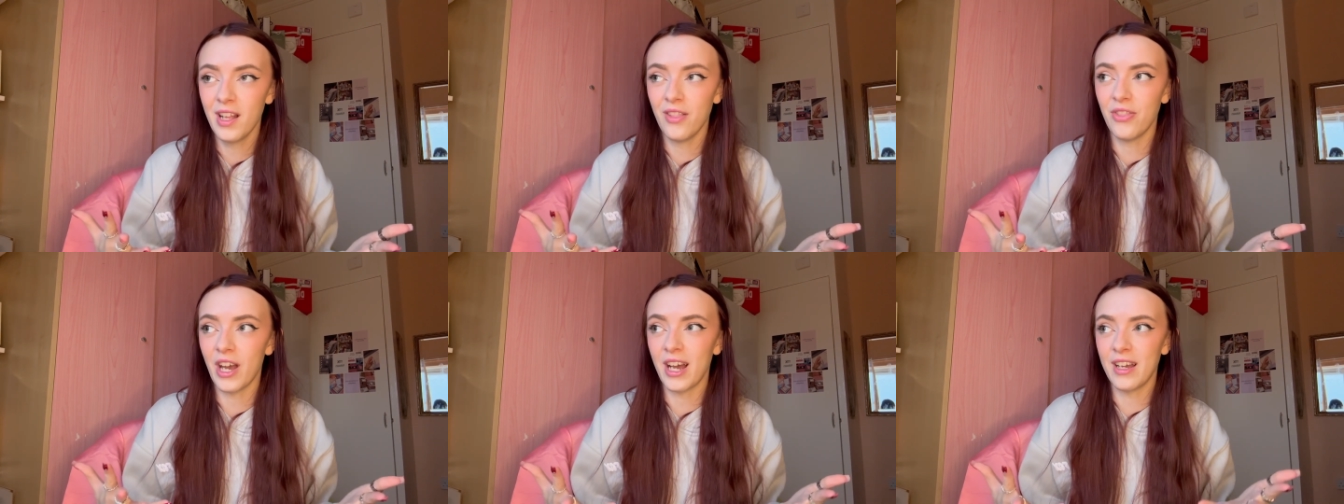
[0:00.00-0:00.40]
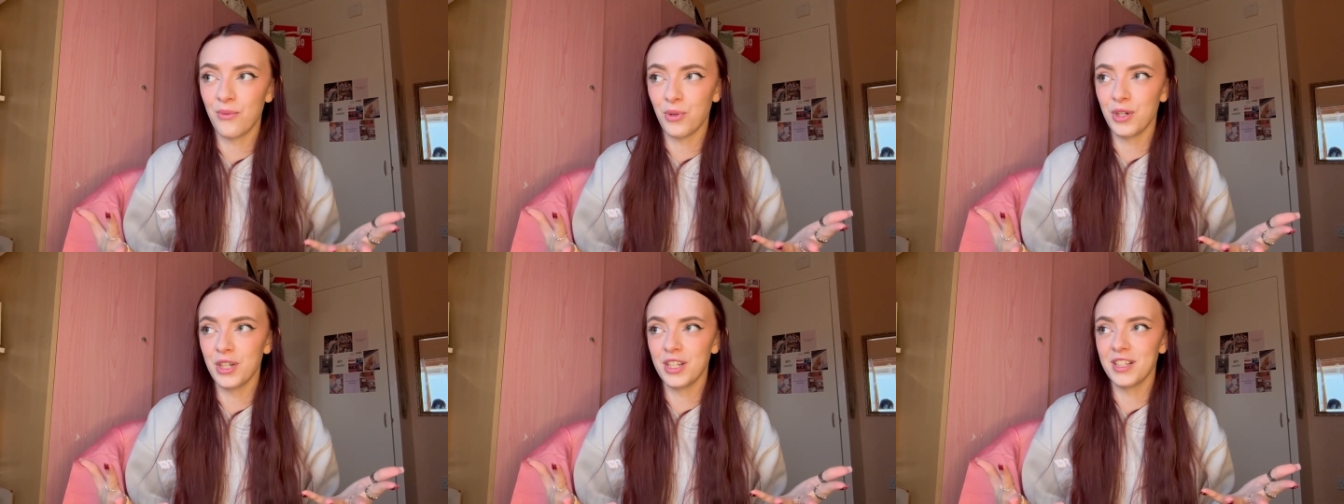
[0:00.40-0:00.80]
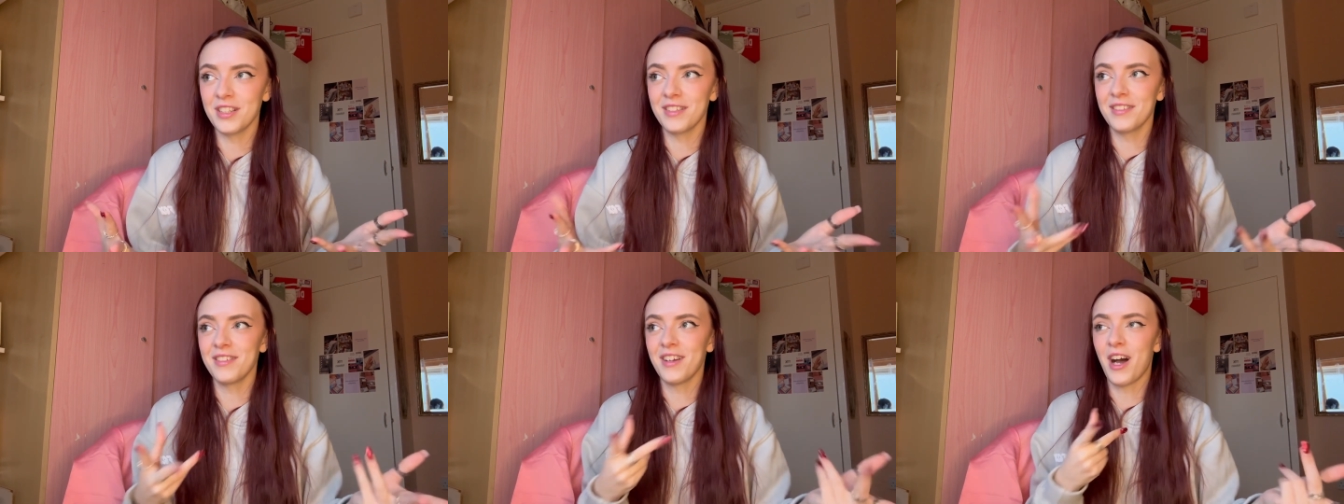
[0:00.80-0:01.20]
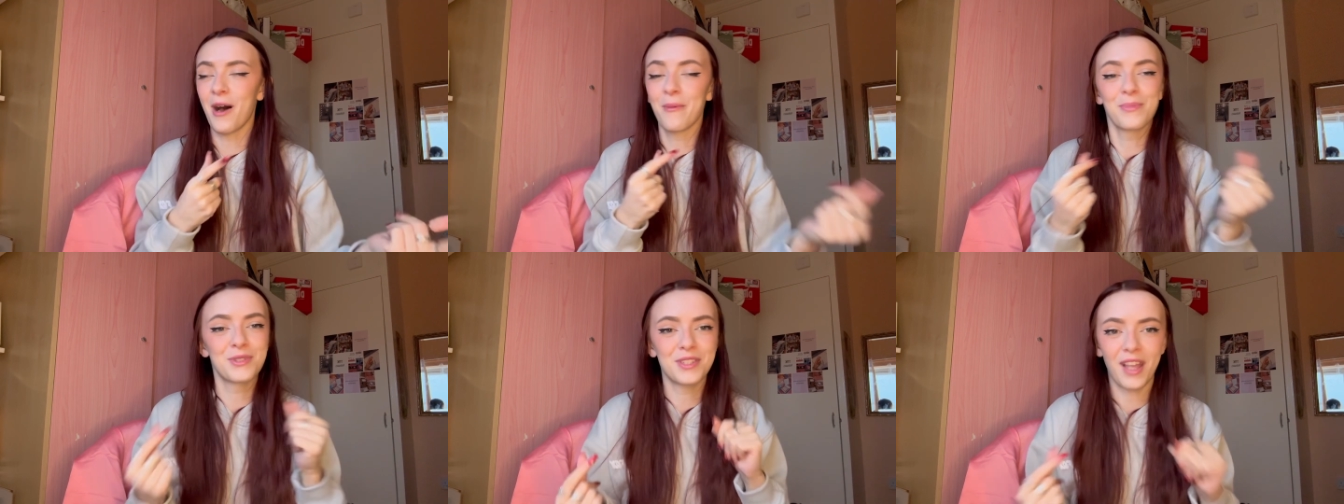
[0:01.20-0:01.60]
that will
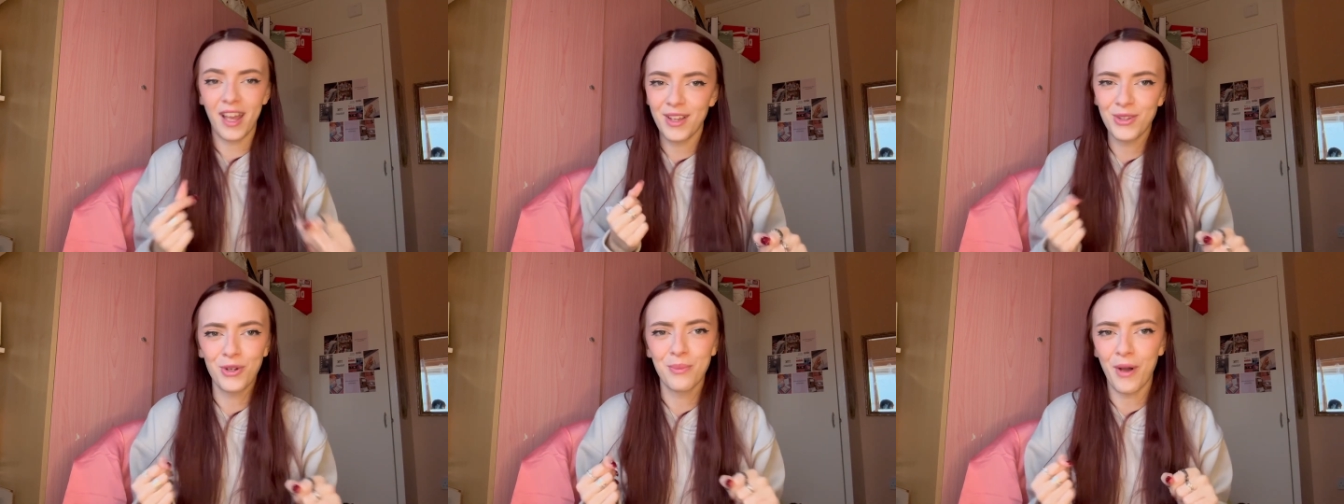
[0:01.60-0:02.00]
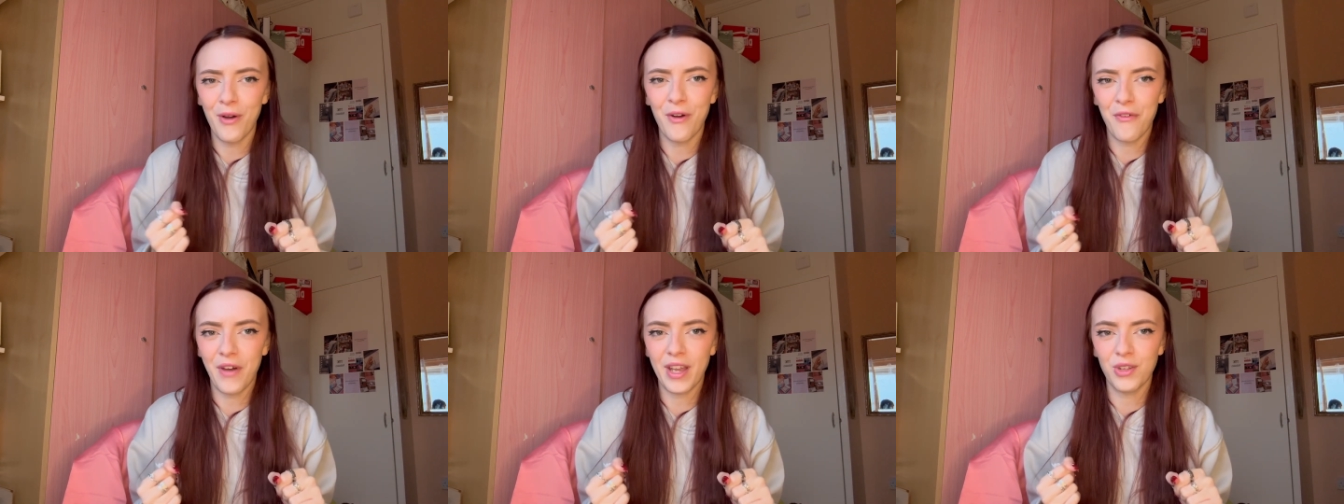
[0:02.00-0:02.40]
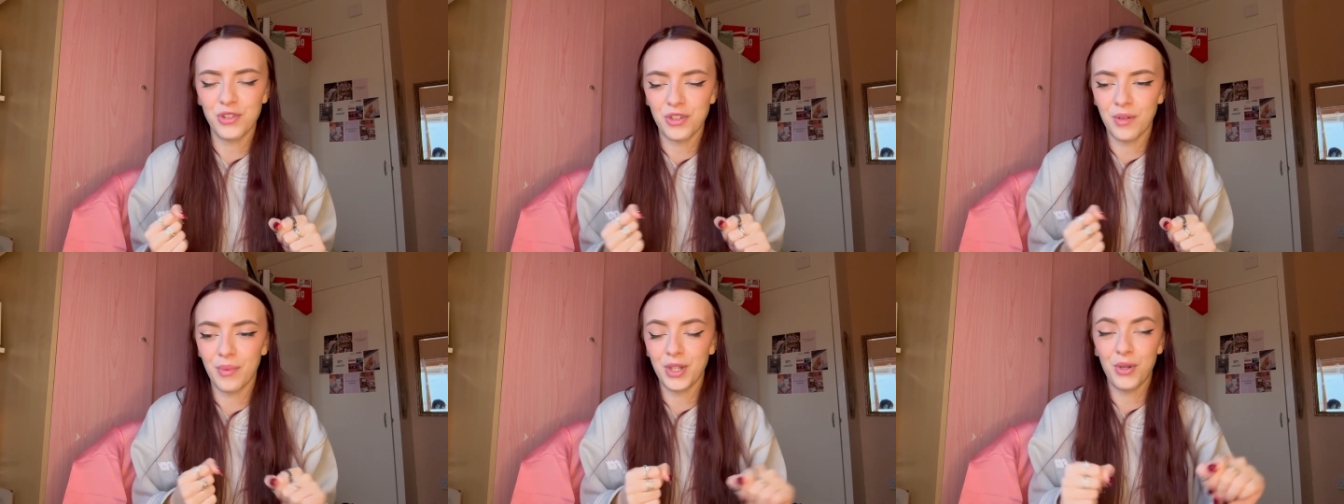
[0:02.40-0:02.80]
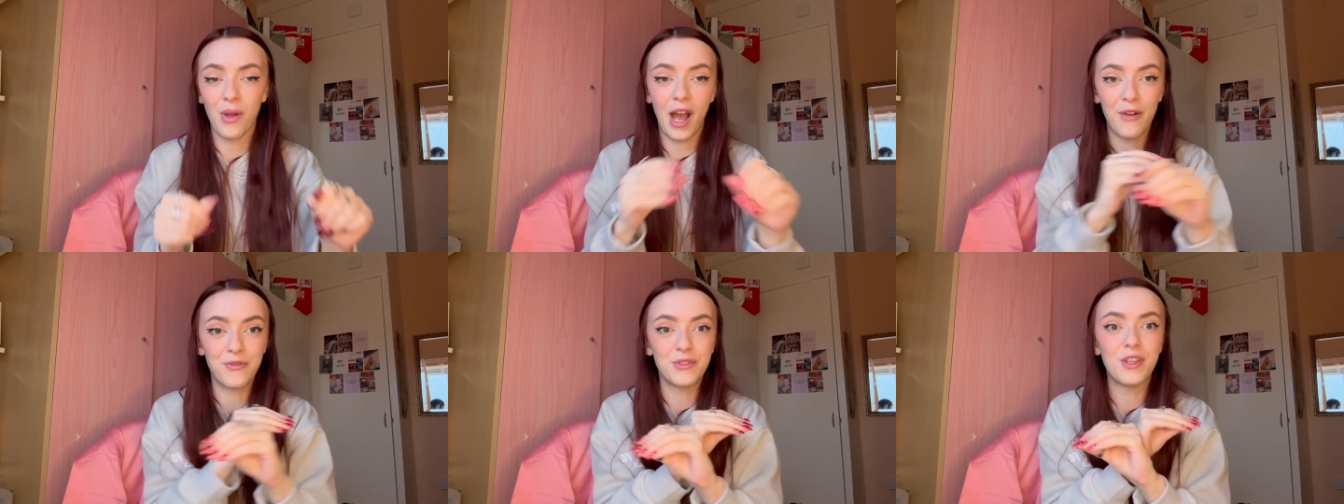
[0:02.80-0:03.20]
upset your motivation, but you
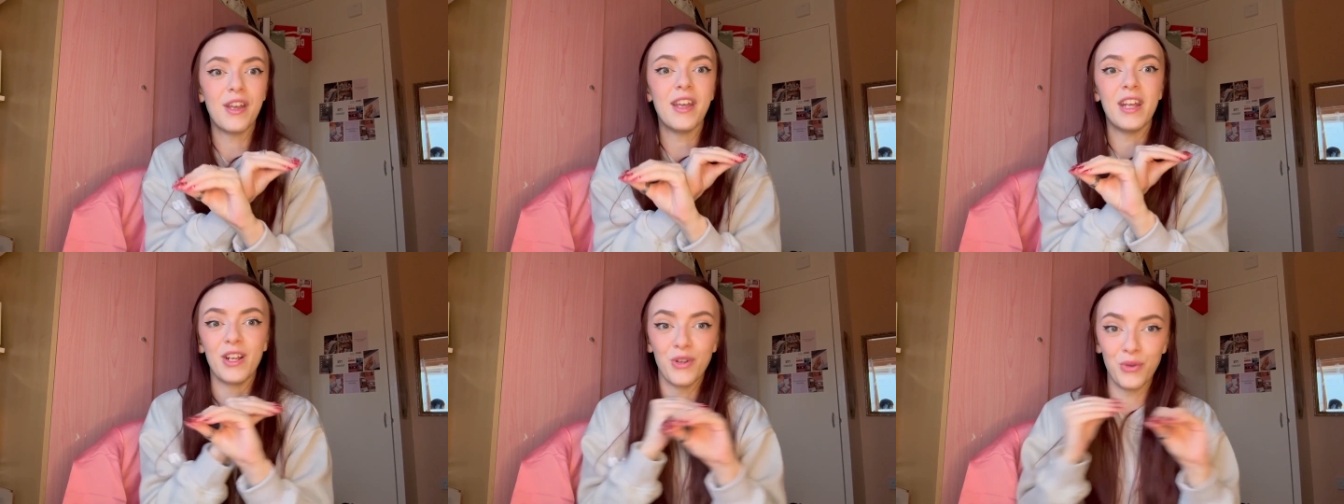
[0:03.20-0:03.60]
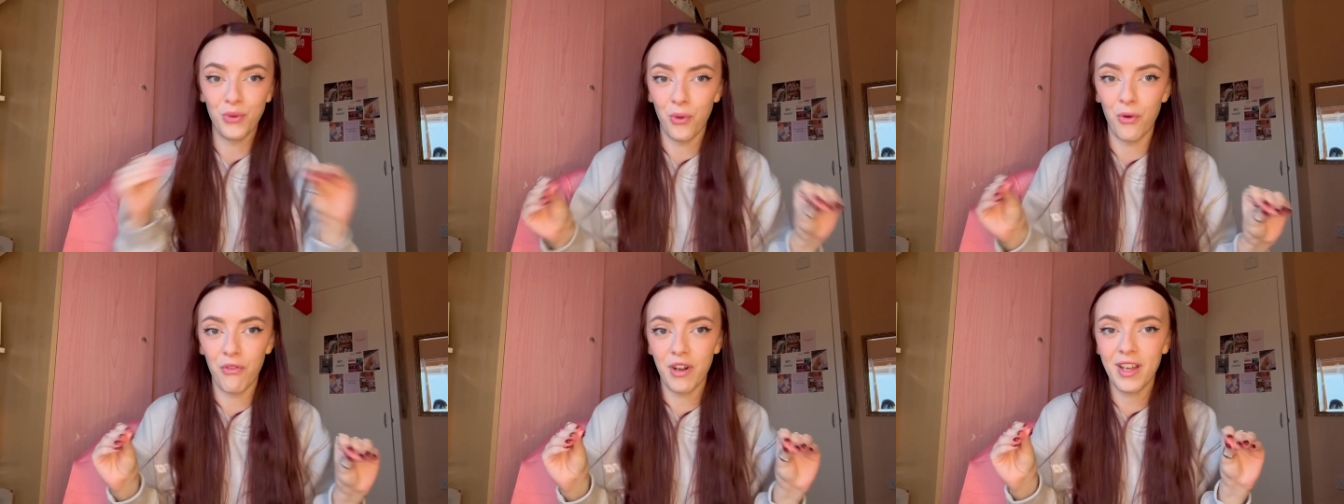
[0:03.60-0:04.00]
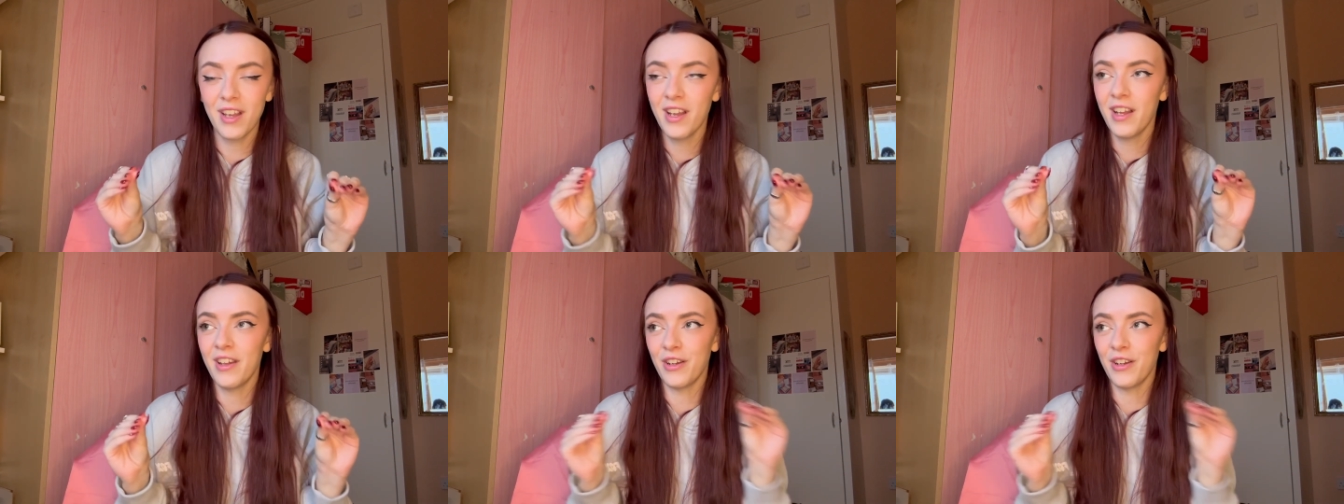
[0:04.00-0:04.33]
have to ignore it.